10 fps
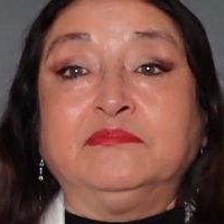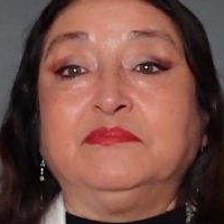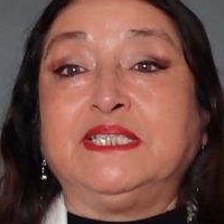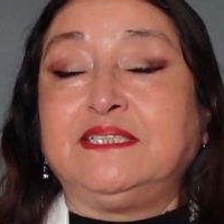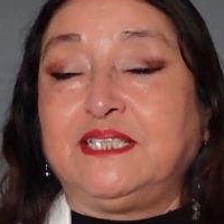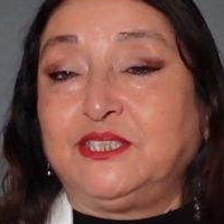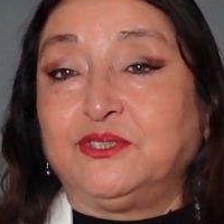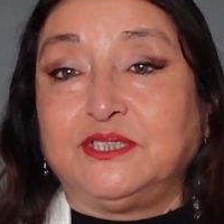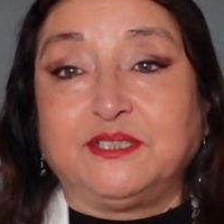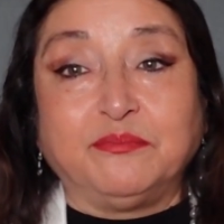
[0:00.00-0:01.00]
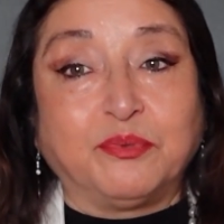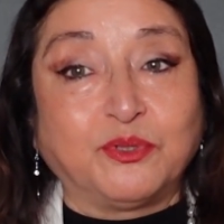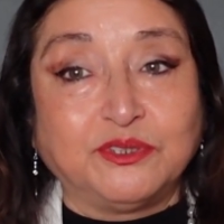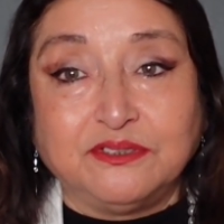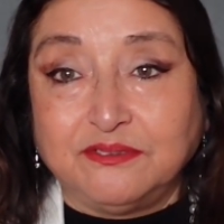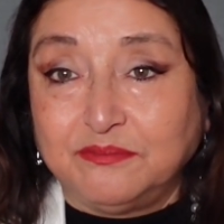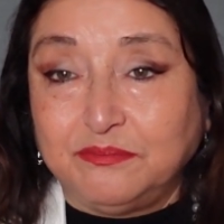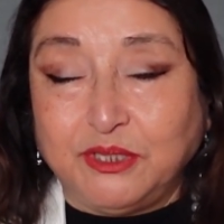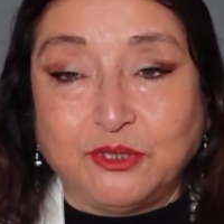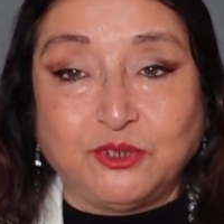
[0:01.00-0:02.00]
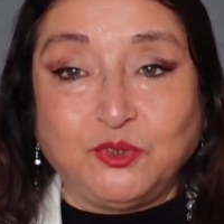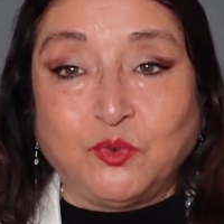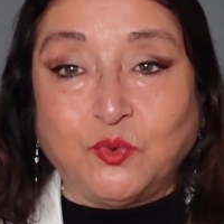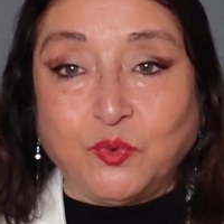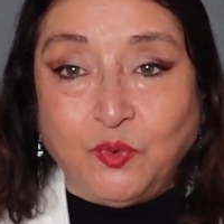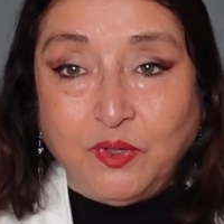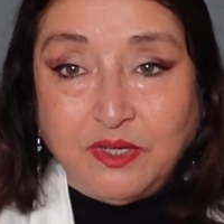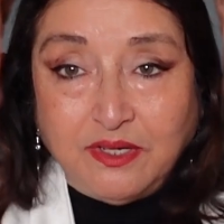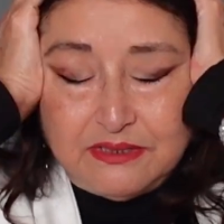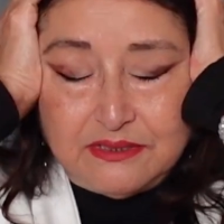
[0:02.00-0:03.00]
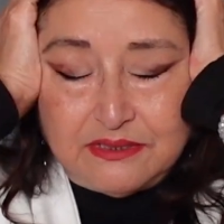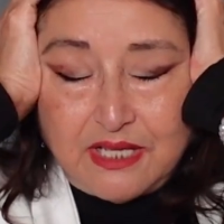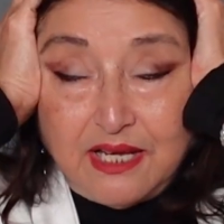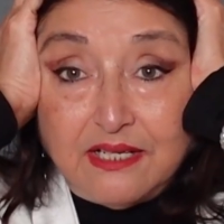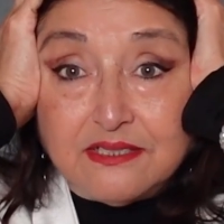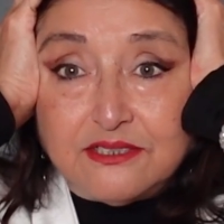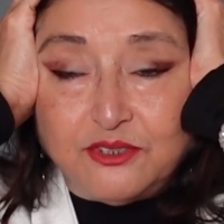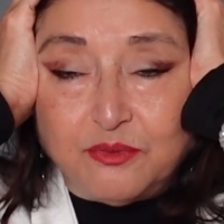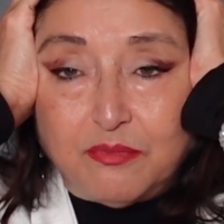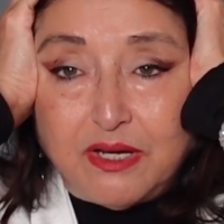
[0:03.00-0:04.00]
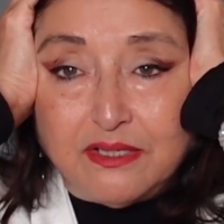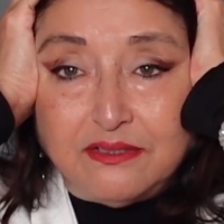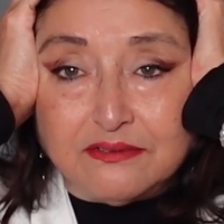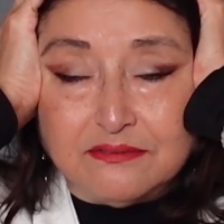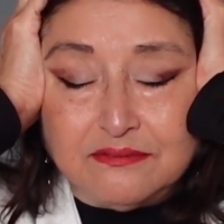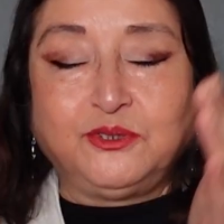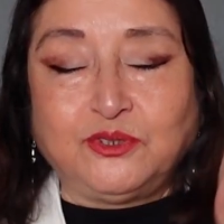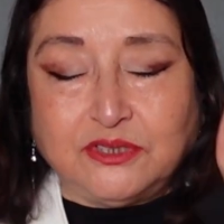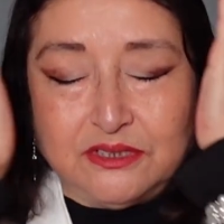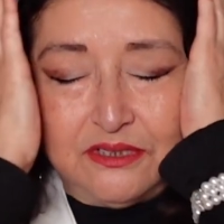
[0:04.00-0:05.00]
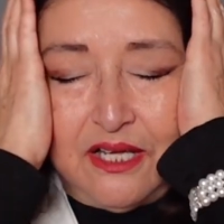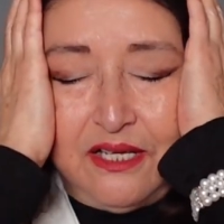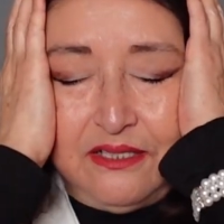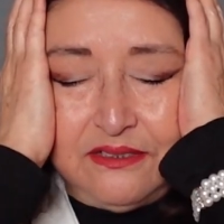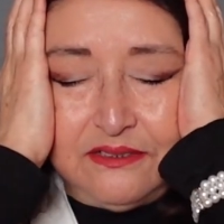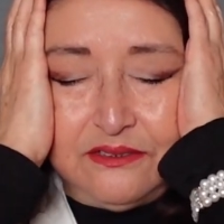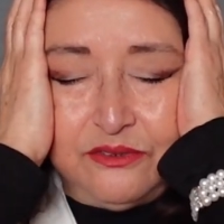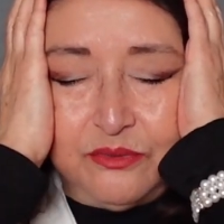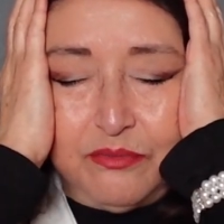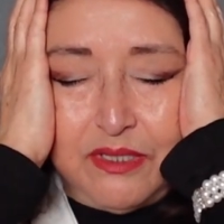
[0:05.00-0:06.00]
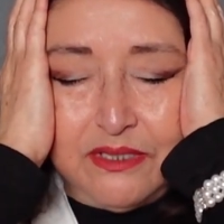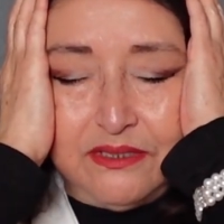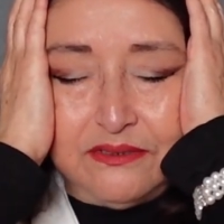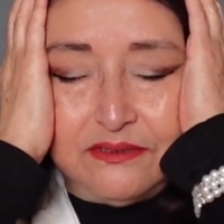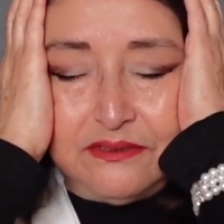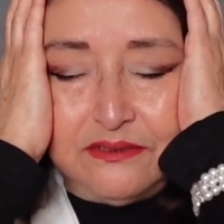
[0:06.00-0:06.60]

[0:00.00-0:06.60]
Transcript: Meditation is important because you silence your mind. You silence your mind.